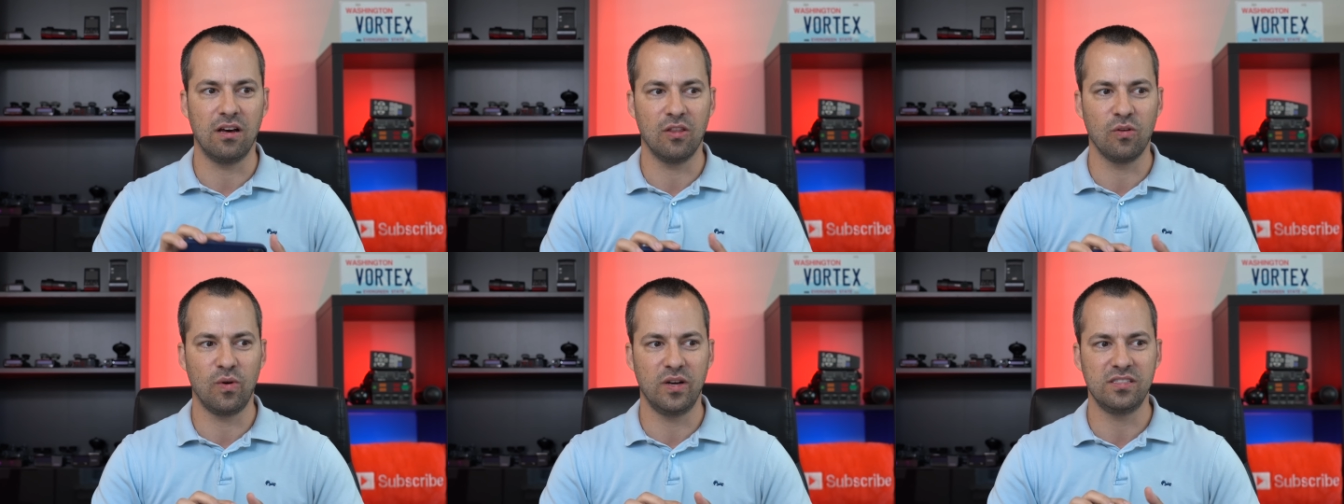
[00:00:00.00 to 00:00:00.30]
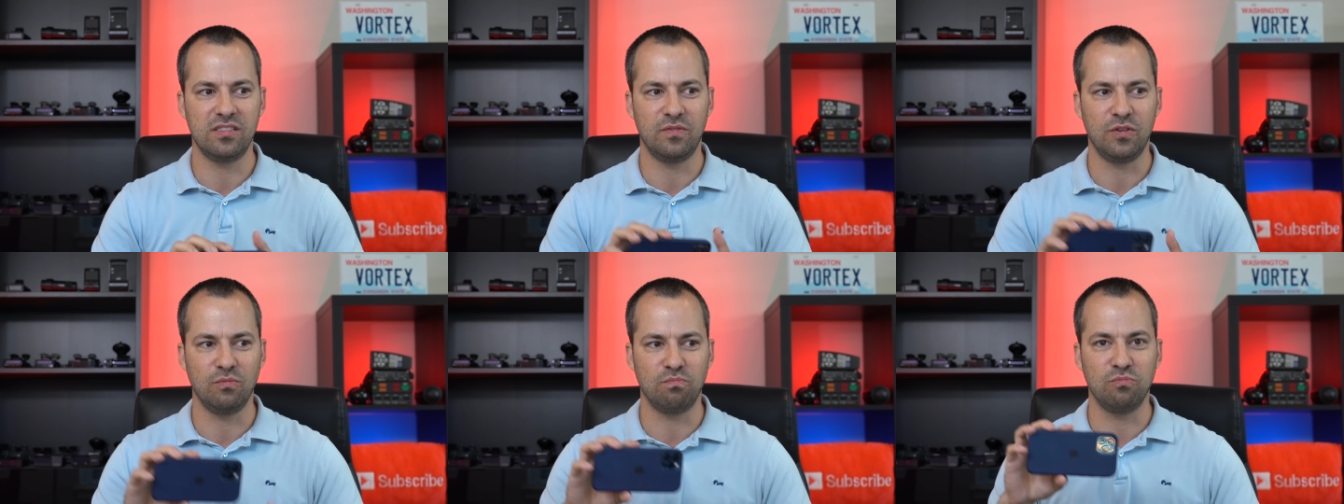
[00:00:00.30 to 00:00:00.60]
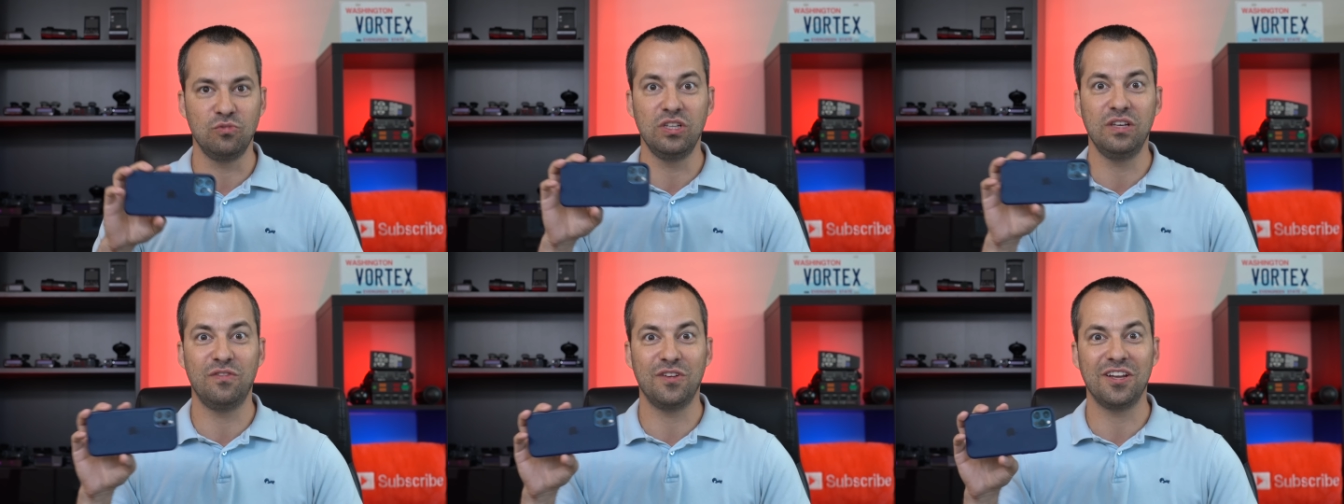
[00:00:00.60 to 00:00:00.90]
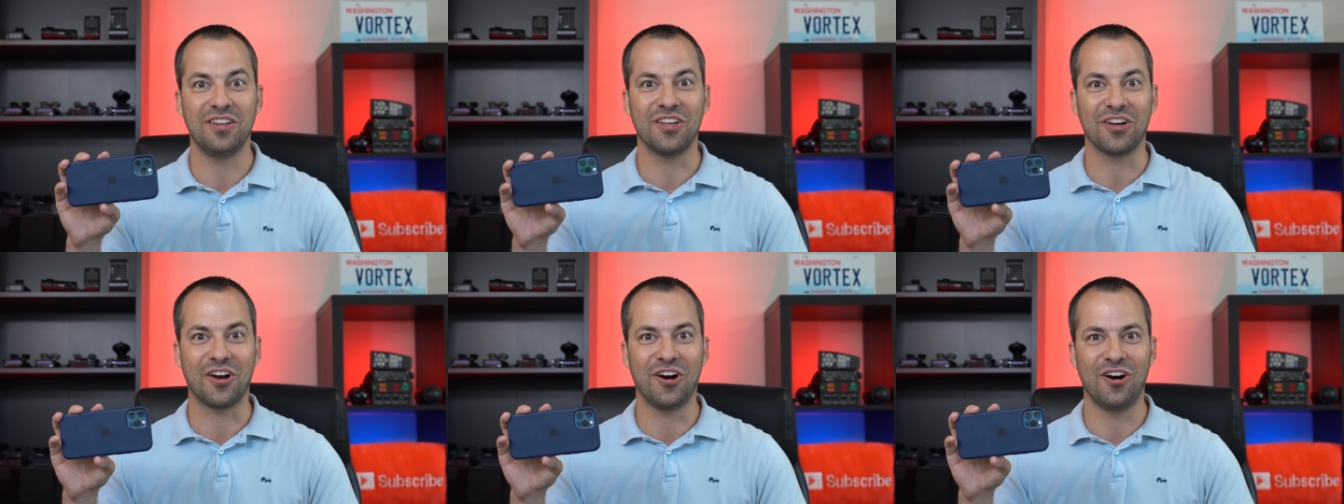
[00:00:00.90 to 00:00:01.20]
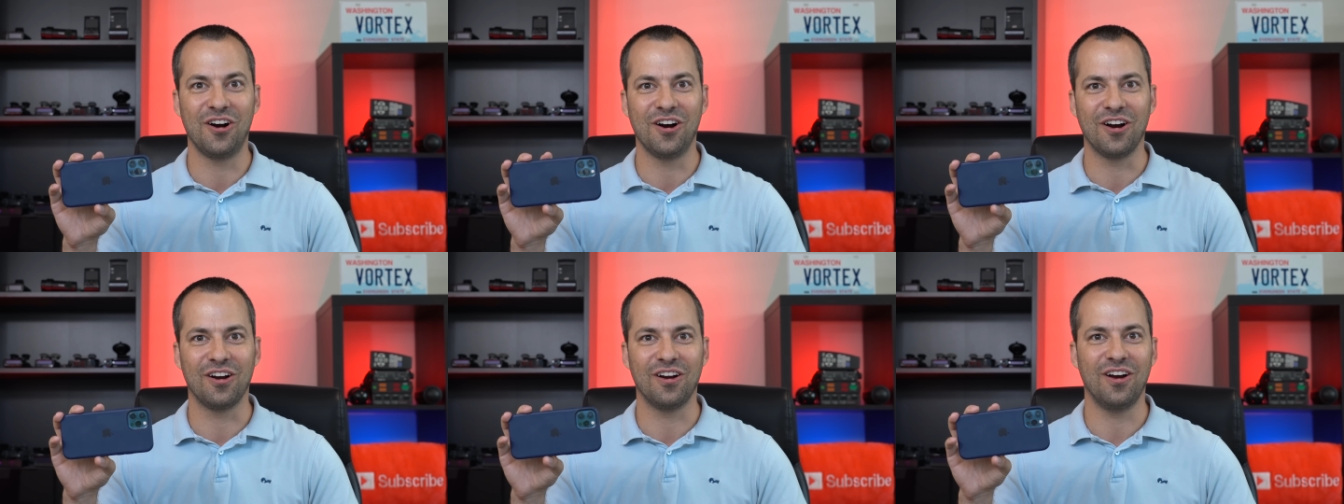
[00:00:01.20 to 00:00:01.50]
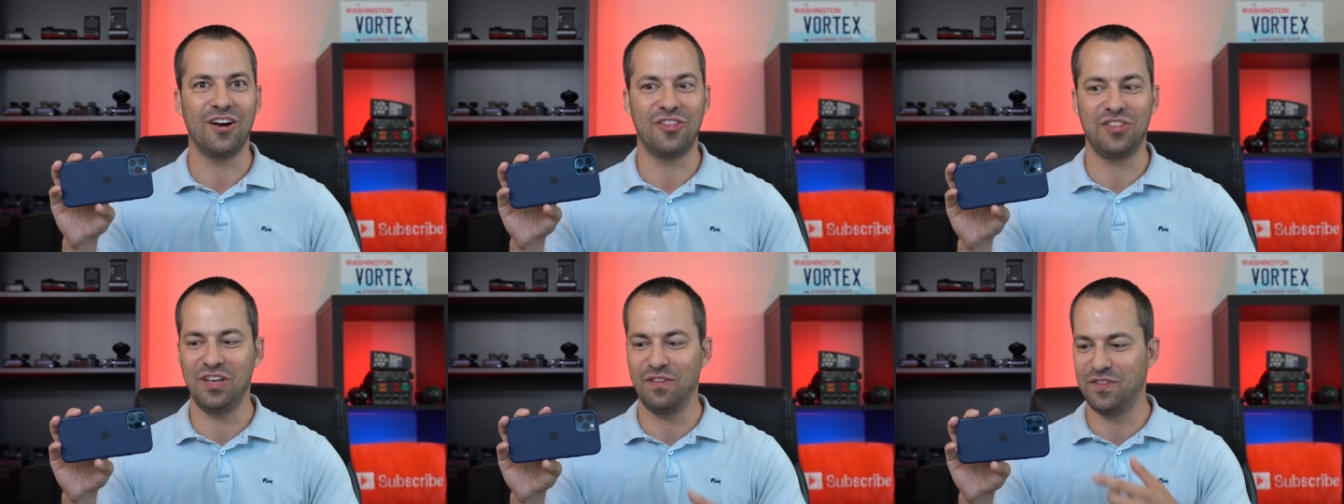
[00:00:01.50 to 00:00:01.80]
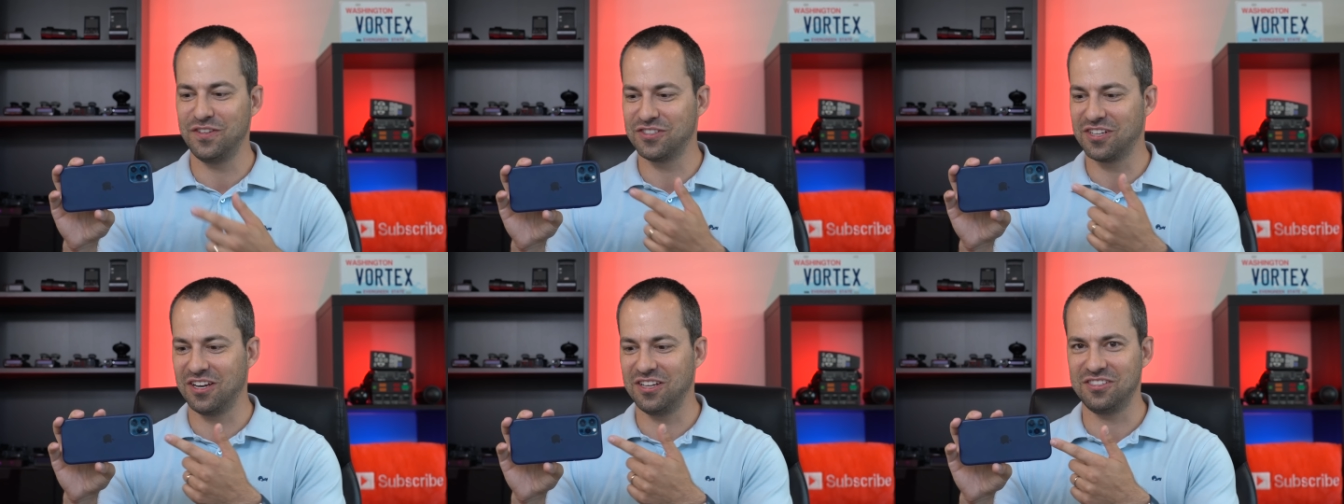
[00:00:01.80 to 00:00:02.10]
Otherwise, if you leave it in the car, a
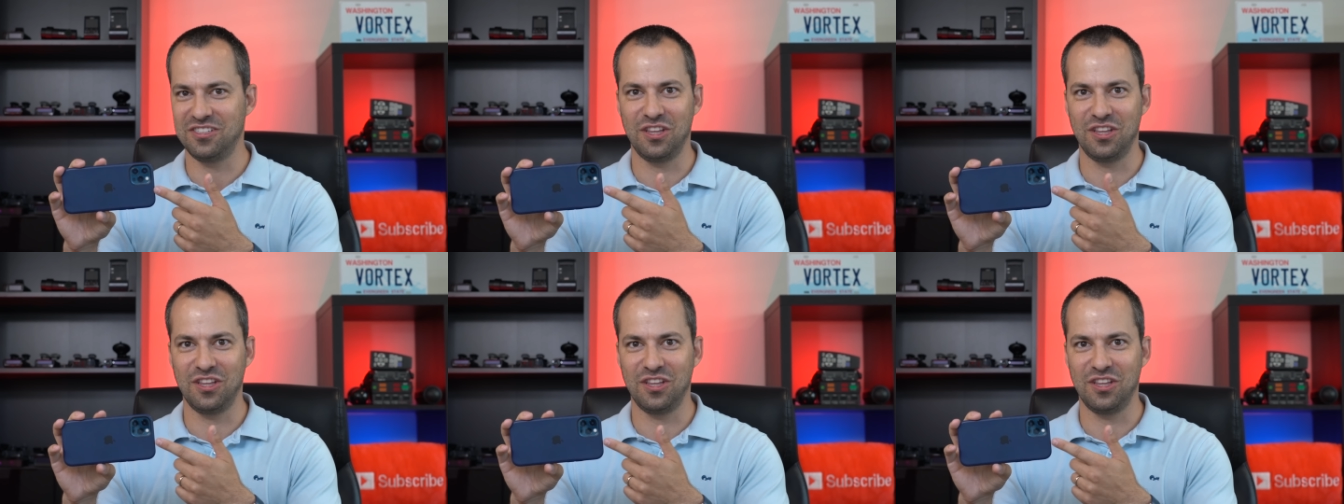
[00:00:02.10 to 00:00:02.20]
thief is going to